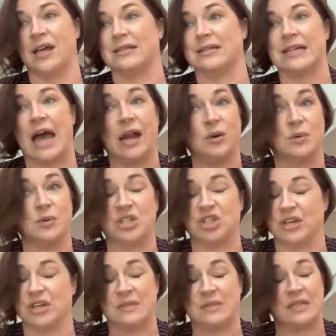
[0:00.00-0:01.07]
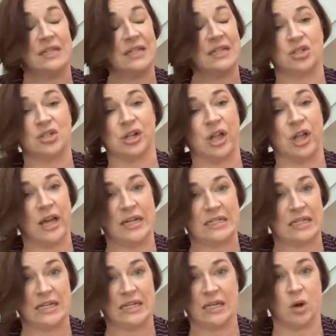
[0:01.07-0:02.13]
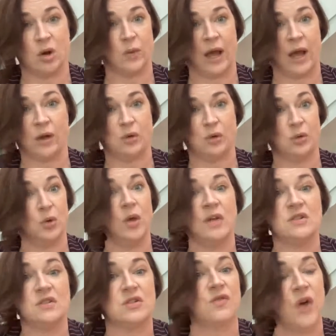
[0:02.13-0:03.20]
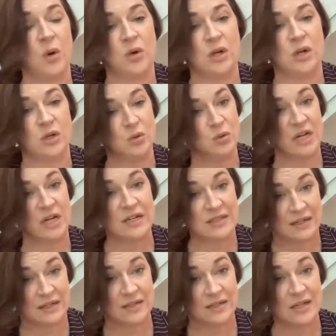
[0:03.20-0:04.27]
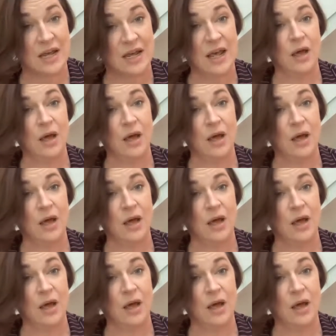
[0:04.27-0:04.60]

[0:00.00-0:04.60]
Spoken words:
data regimes and digital ID around who gets to vote and who doesn't.